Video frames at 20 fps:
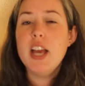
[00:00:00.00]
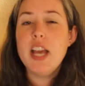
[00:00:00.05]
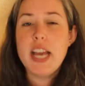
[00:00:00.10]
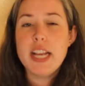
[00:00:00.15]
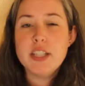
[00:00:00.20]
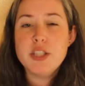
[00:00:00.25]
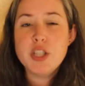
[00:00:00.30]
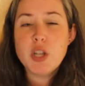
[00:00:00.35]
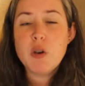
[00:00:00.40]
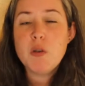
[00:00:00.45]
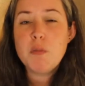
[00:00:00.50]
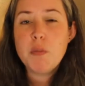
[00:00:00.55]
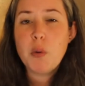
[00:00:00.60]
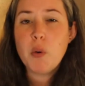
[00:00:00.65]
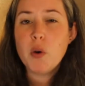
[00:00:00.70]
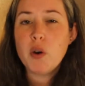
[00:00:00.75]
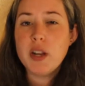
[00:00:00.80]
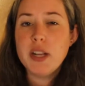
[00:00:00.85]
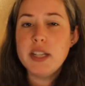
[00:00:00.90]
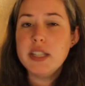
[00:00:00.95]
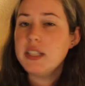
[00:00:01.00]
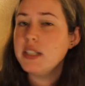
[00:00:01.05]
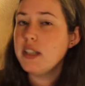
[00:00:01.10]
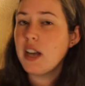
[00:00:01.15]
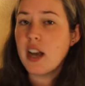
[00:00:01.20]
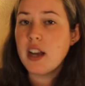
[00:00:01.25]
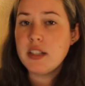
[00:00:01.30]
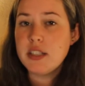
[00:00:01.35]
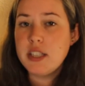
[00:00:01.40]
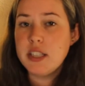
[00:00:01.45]
It's so important
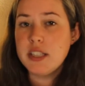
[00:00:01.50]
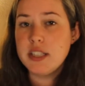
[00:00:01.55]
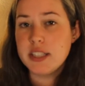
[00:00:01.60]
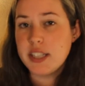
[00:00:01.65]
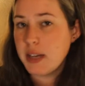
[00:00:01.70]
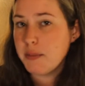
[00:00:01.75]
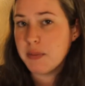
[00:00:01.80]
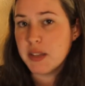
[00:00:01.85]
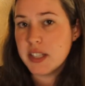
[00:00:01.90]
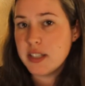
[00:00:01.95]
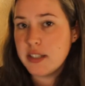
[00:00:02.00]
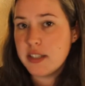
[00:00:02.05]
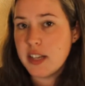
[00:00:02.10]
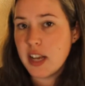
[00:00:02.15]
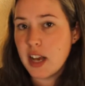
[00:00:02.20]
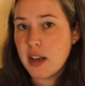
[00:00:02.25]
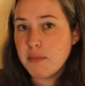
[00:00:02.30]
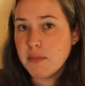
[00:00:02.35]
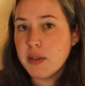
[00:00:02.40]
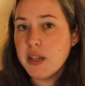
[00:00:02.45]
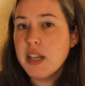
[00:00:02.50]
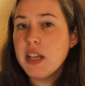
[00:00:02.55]
not to skip this step,